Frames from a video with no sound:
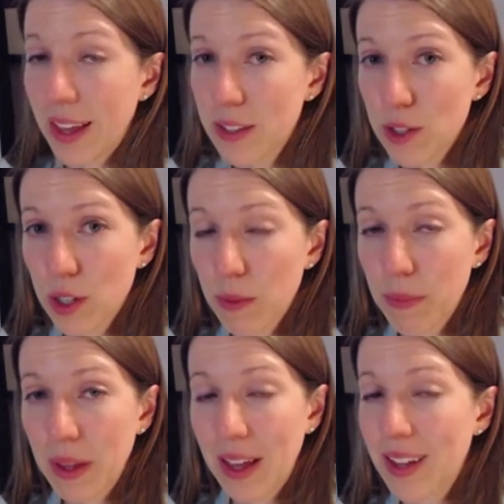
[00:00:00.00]
answer,
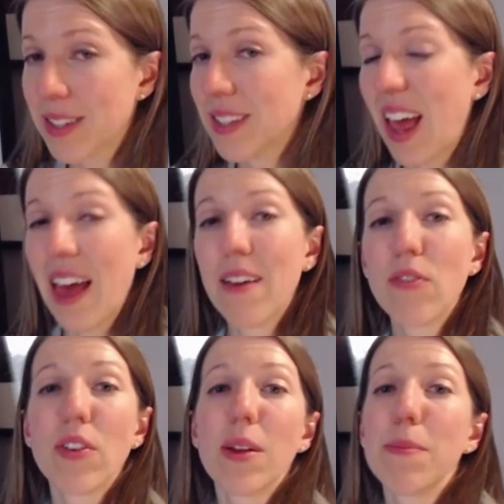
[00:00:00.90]
because
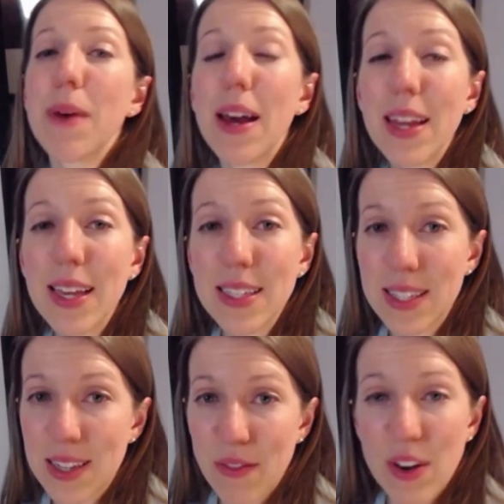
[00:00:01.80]
everybody
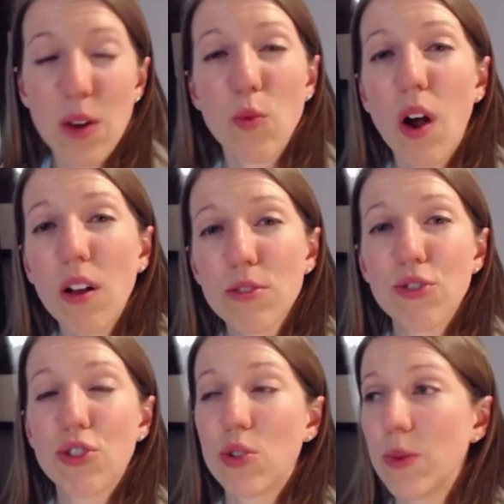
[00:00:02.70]
is different and we're all
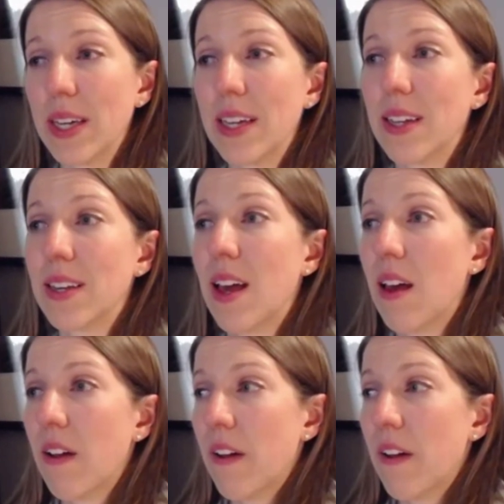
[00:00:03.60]
doing